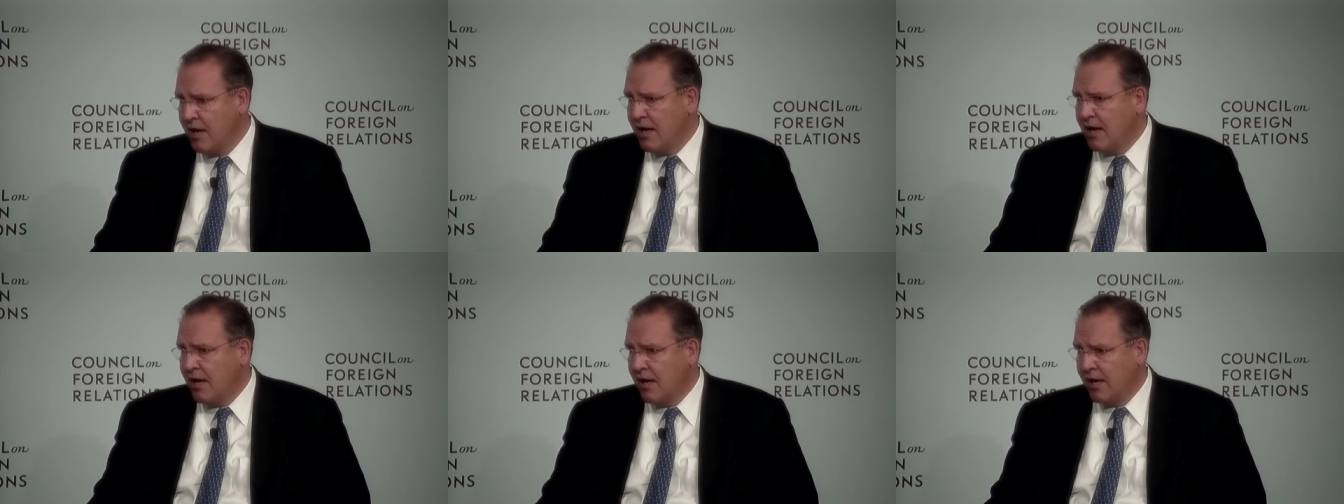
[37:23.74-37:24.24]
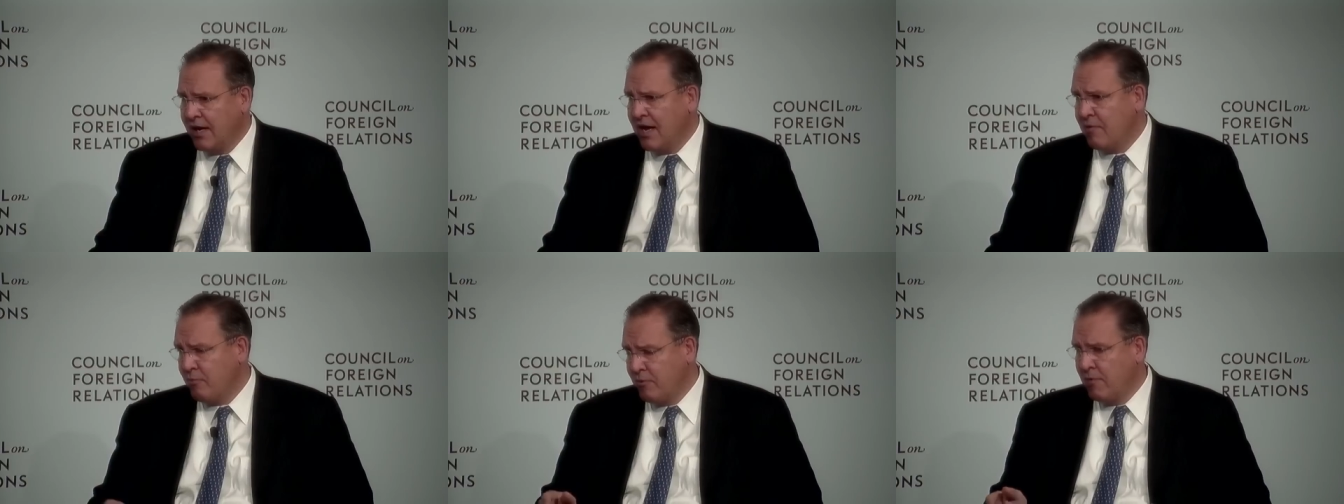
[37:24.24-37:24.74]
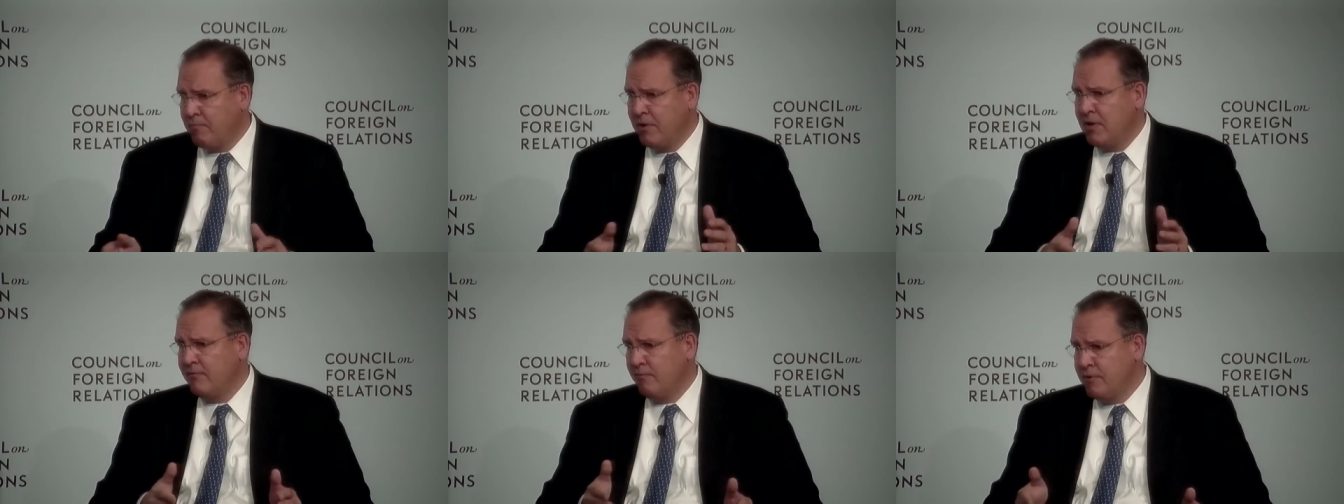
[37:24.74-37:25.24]
Uh, again, a
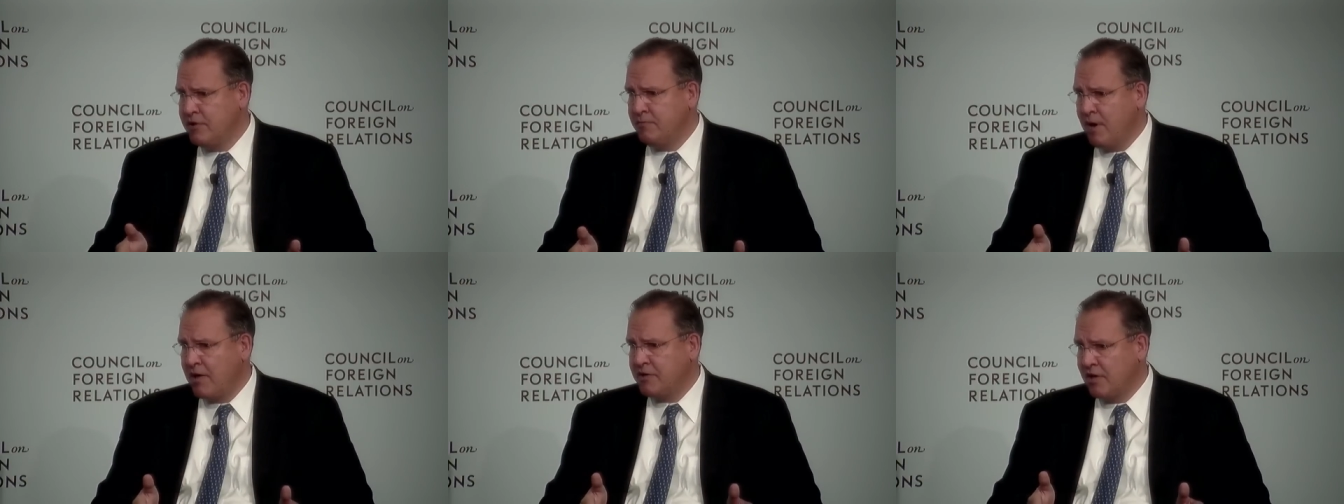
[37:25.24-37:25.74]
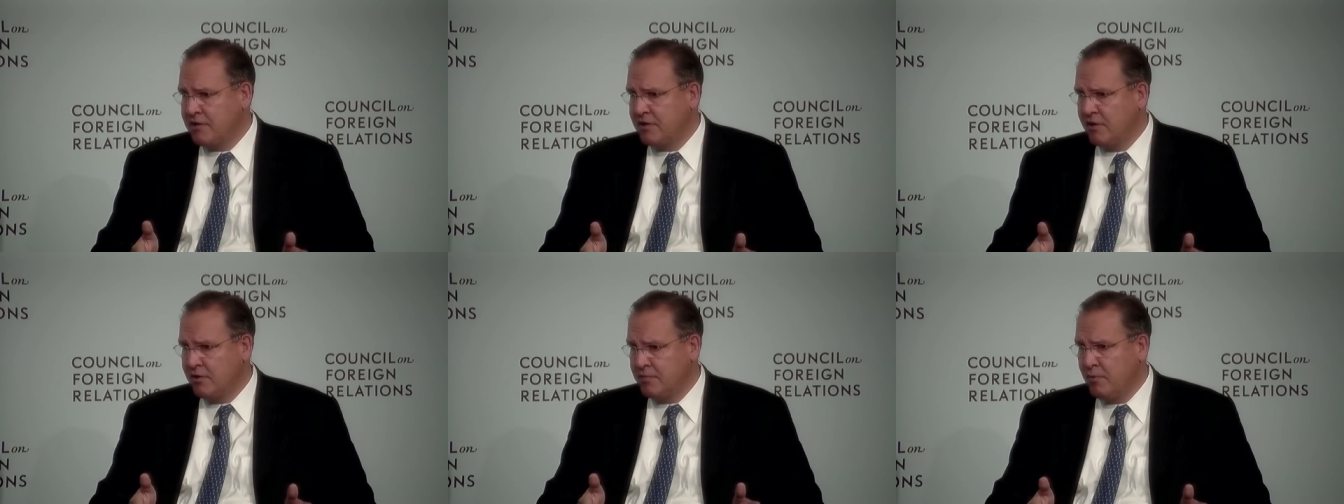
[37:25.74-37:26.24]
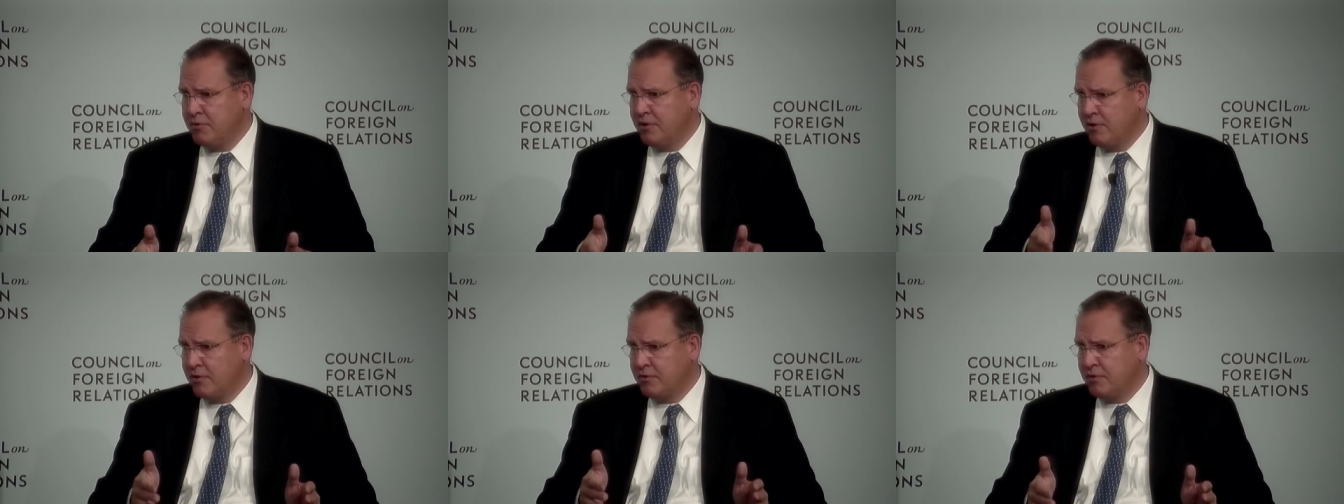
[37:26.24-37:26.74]
bit of a mismatch on skills. Most of
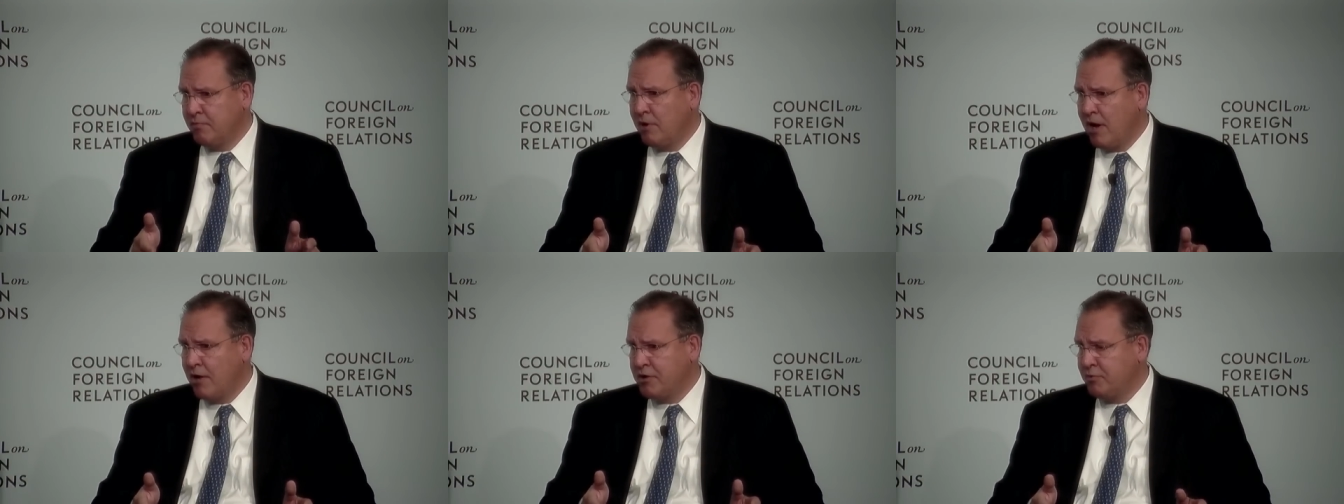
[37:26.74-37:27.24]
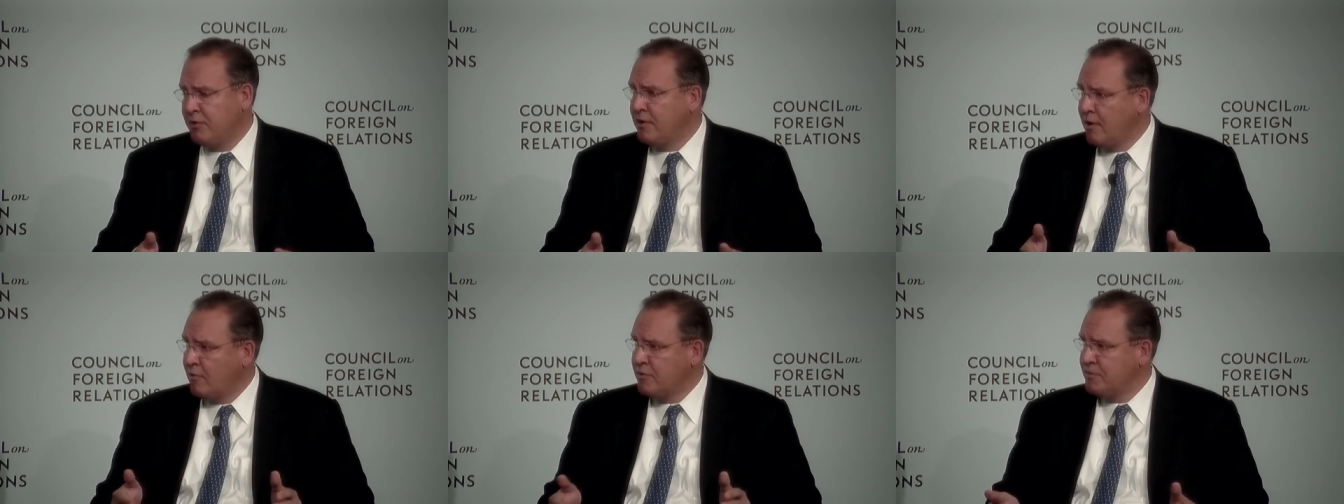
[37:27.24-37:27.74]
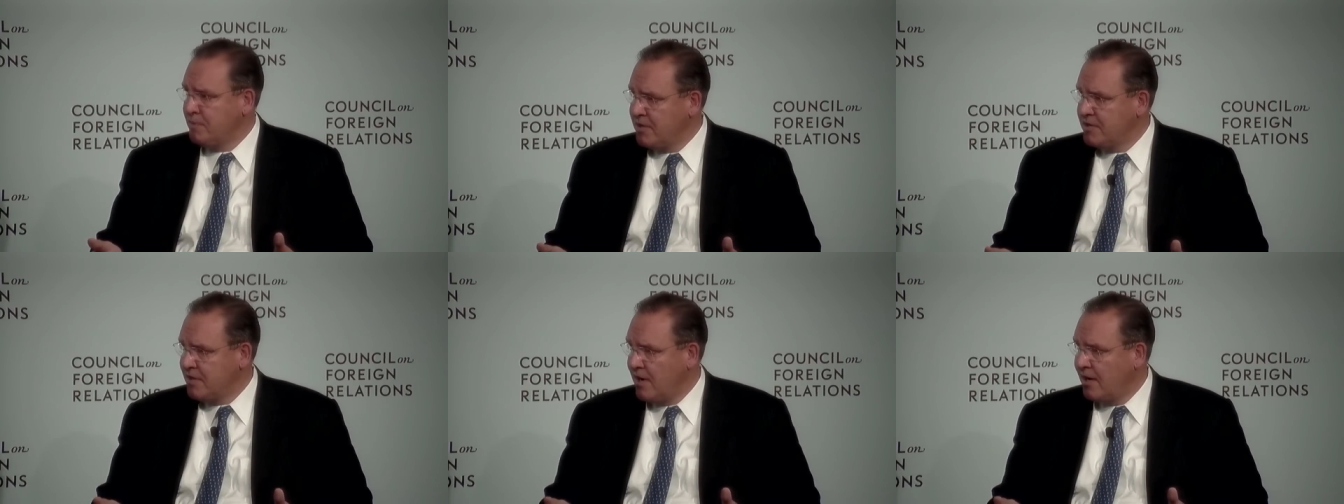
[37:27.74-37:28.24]
those suppliers are in the aerospace
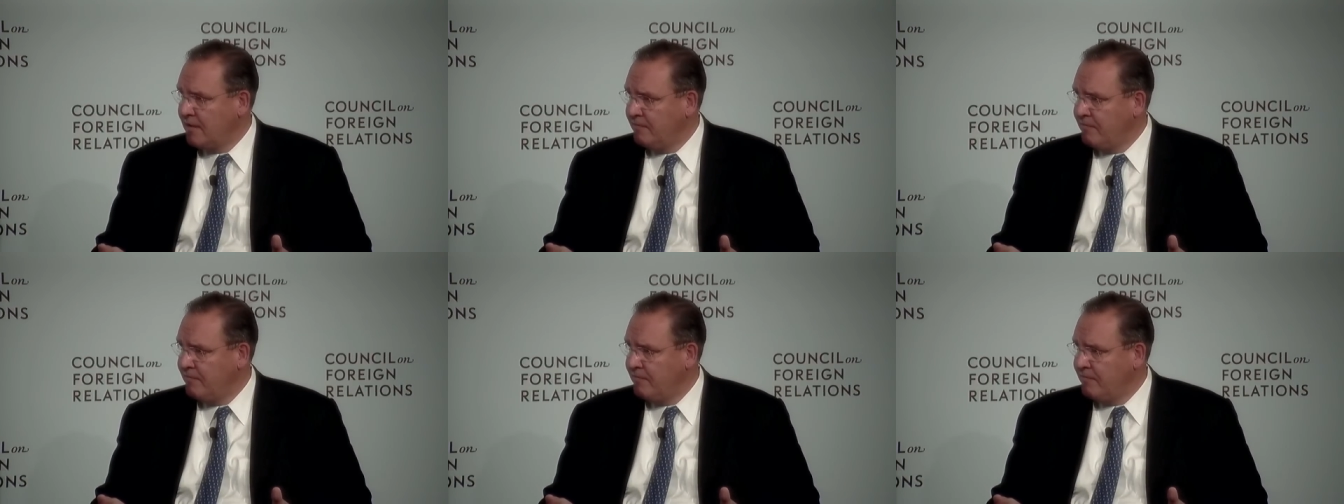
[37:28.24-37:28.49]
side.